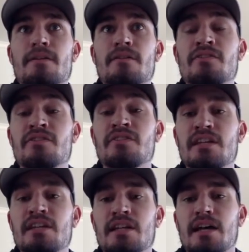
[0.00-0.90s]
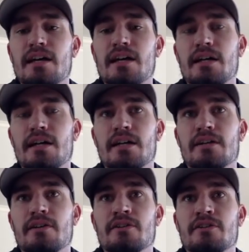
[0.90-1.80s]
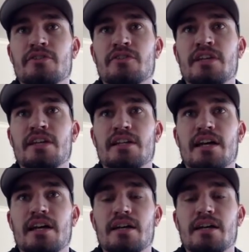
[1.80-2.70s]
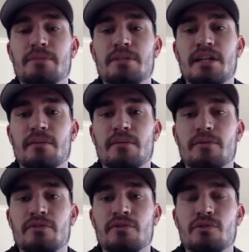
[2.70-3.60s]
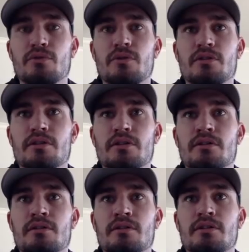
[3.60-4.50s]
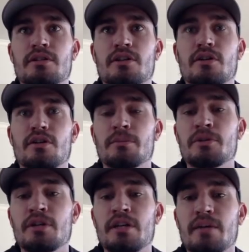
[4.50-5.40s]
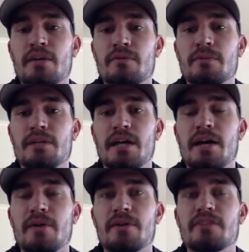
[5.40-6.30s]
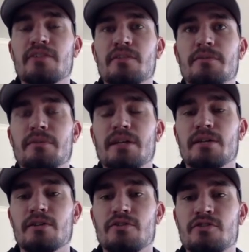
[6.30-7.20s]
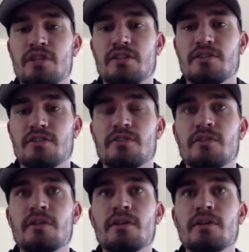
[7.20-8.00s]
seeing that and understanding that and being able to, you know, communicate with me how they see me making those changes.